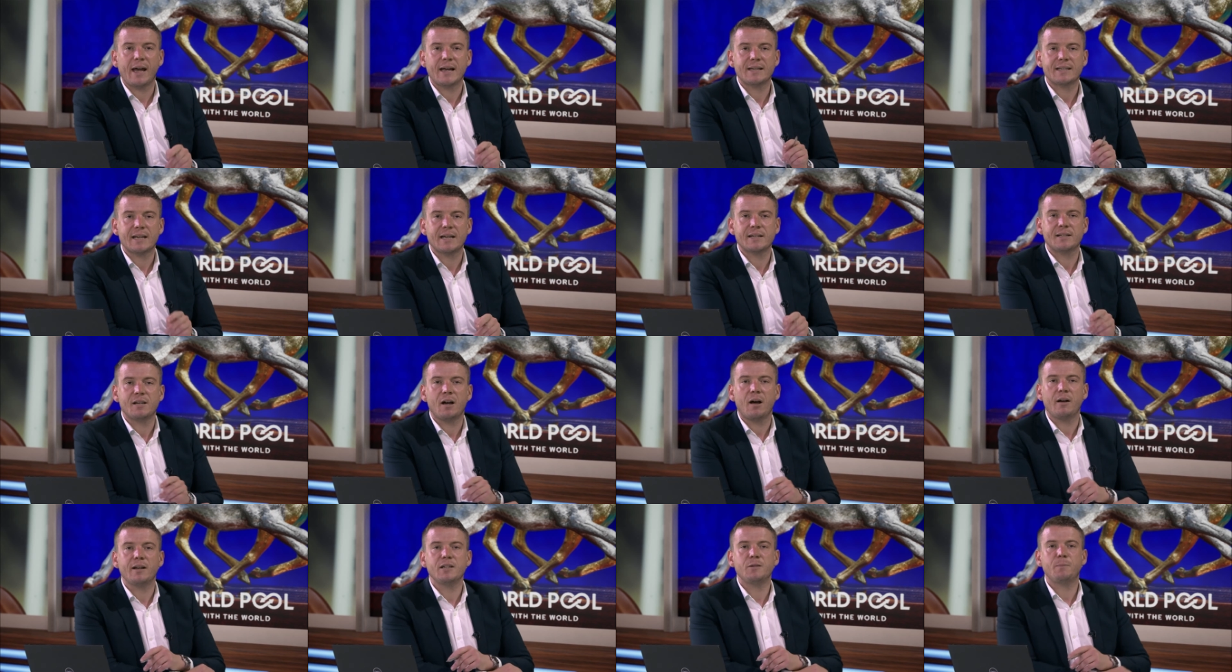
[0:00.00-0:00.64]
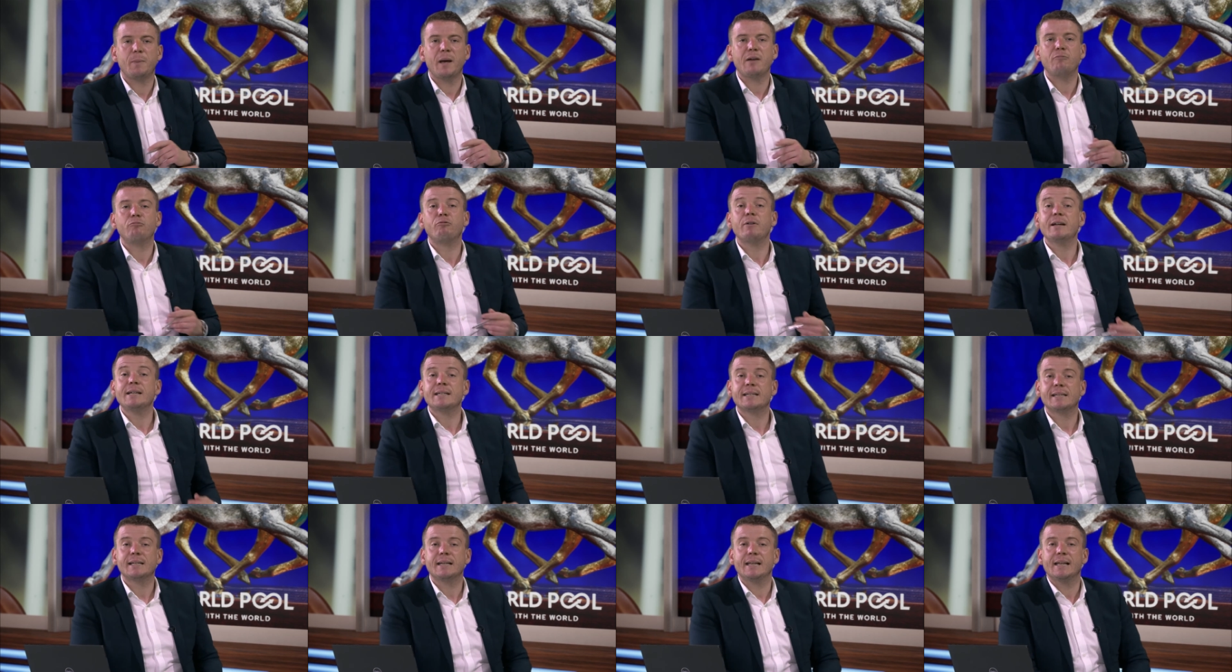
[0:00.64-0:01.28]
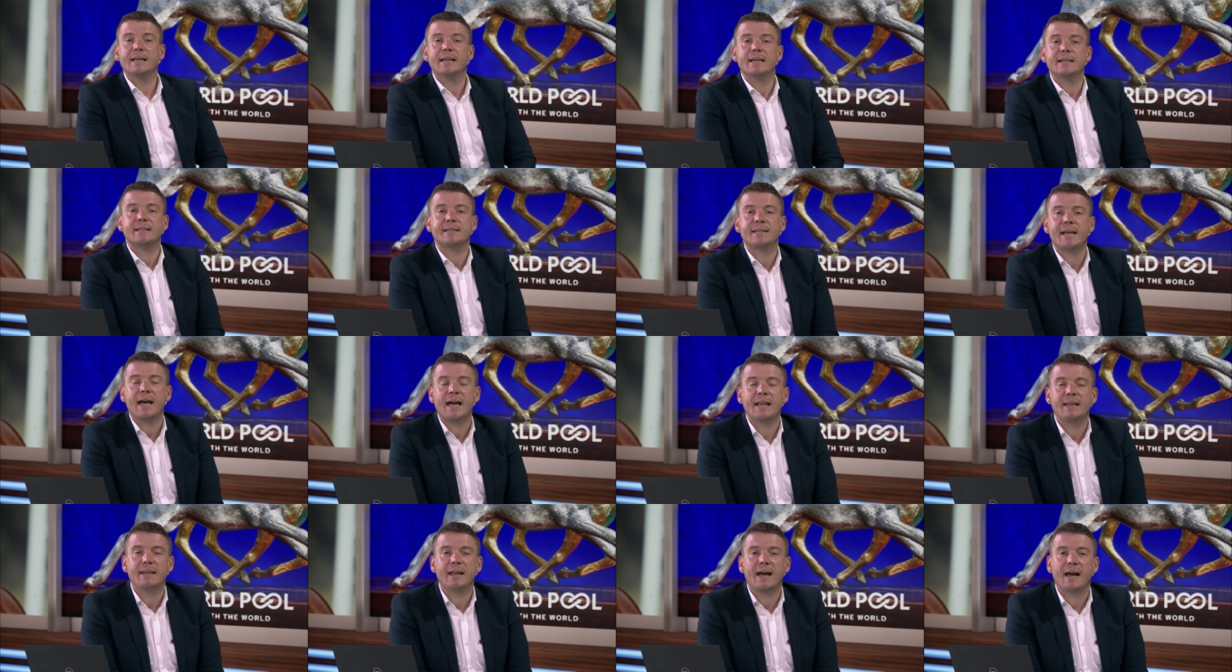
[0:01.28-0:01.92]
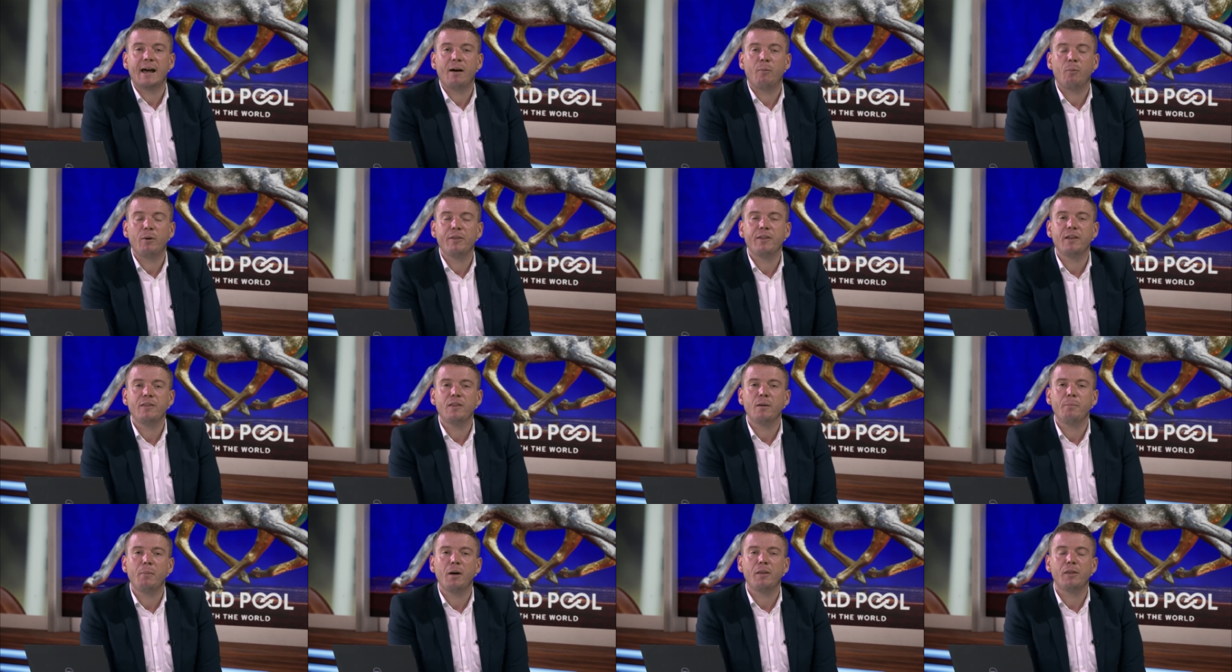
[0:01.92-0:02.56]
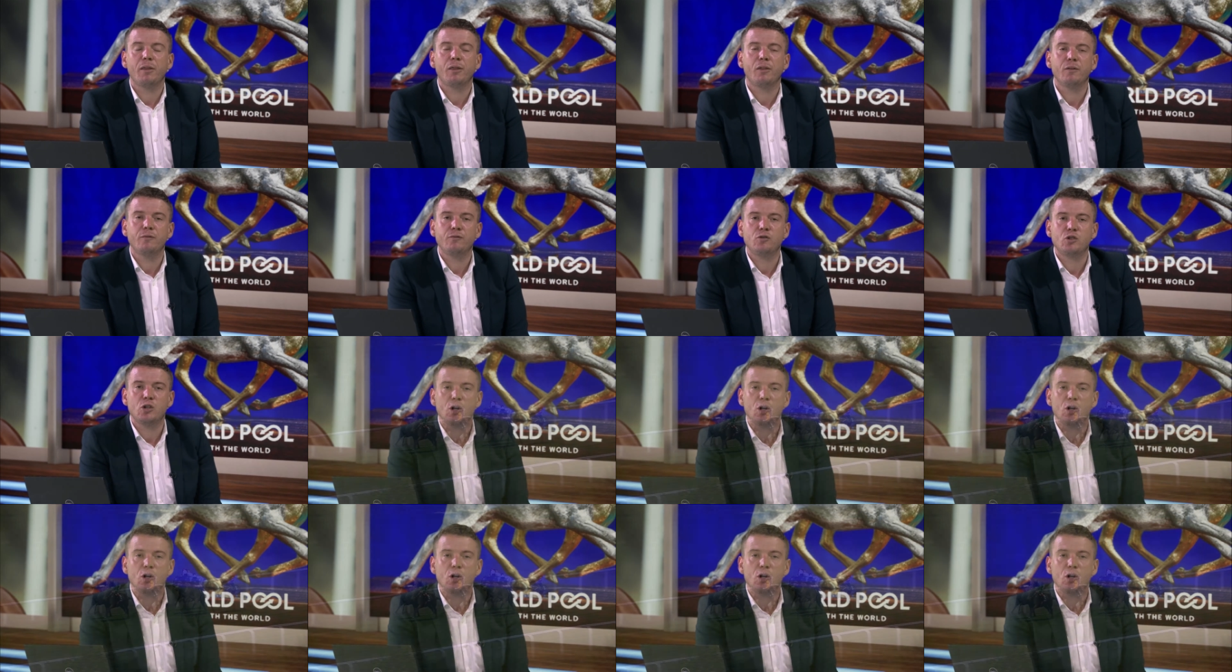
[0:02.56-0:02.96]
at Atalis Bay. Recently at Sandown, within the month of